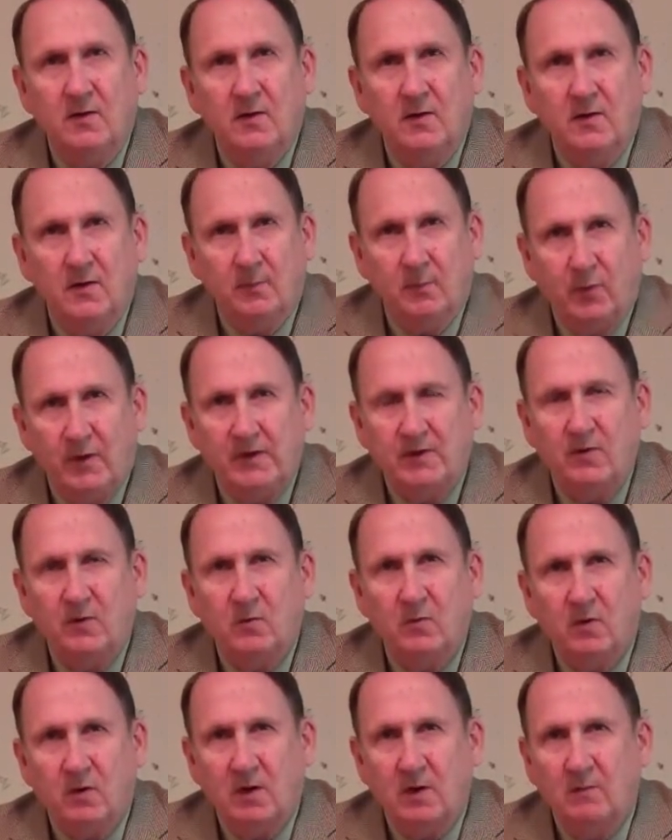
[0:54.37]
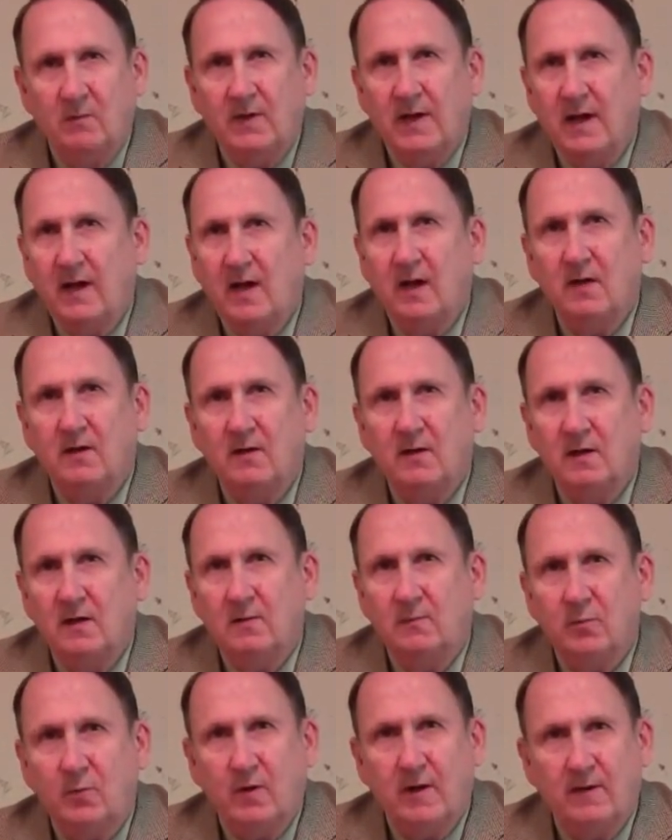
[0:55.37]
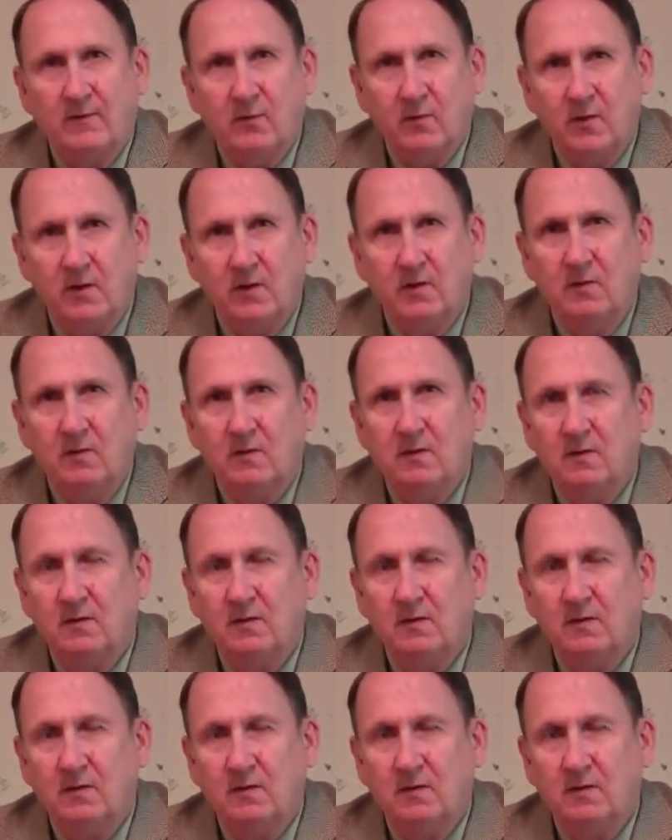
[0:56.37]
the preacher will come down and pray for you.